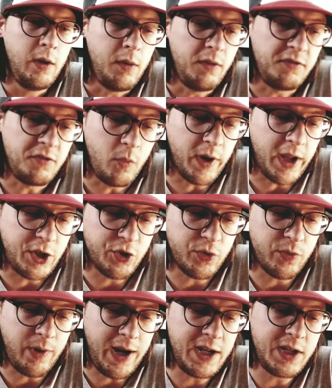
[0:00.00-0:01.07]
So when I
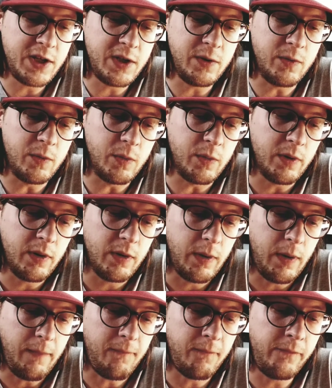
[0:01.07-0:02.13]
try to
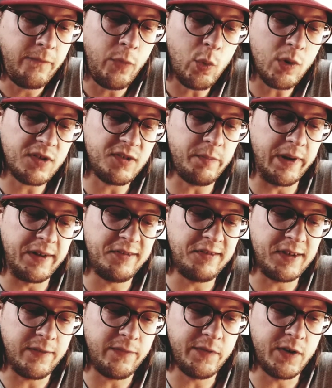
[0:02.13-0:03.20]
force
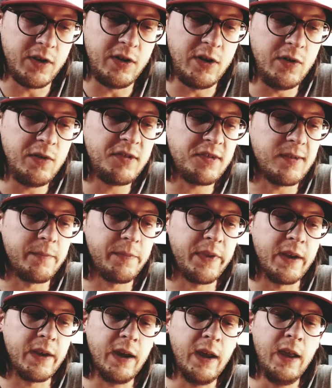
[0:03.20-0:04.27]
myself to do
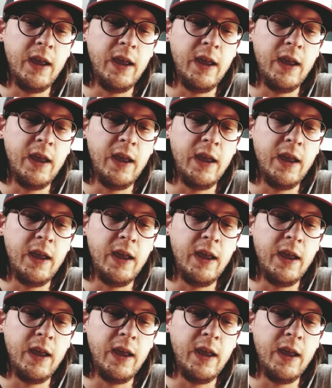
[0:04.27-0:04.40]
something